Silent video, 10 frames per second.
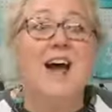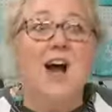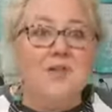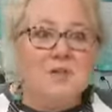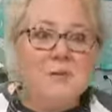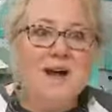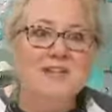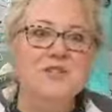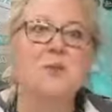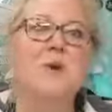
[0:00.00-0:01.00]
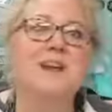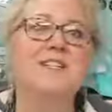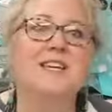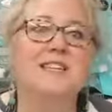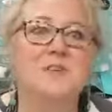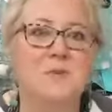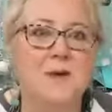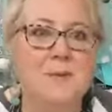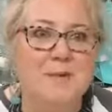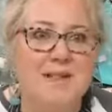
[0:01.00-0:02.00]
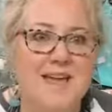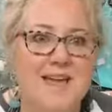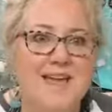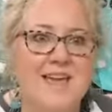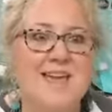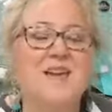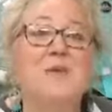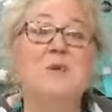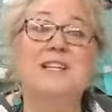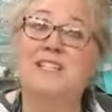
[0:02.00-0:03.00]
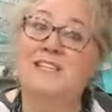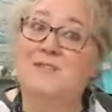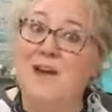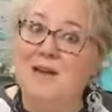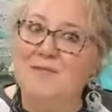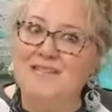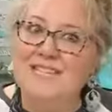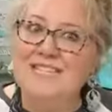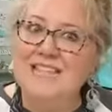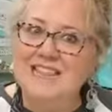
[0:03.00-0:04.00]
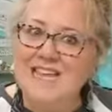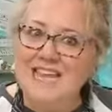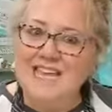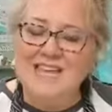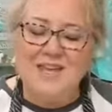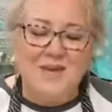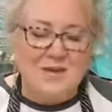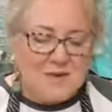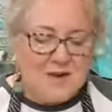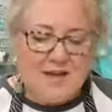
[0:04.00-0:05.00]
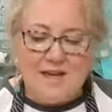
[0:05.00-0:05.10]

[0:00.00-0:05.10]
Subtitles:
Otherwise, you're watching the replay, which is fabulous, and thank you.